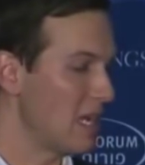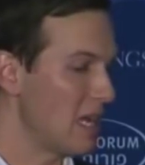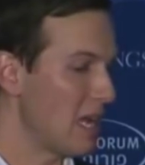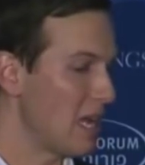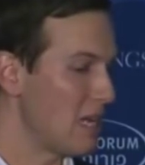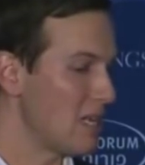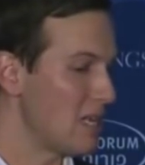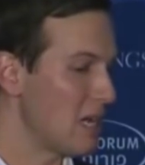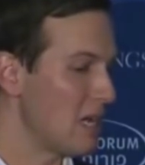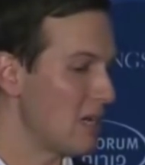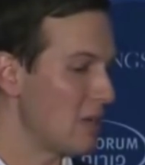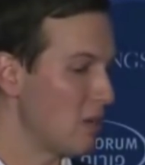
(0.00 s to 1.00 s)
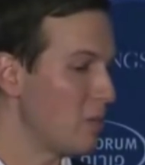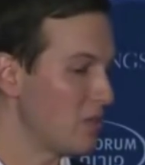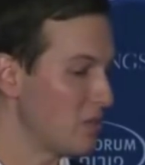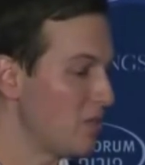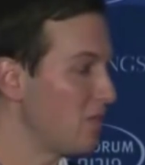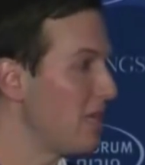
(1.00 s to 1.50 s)
and
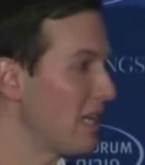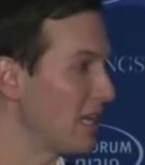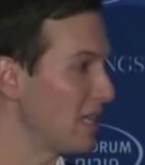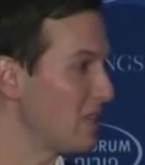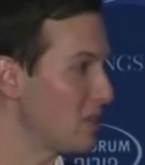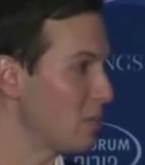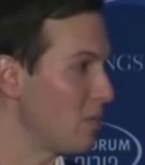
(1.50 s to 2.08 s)
almost defeating at this.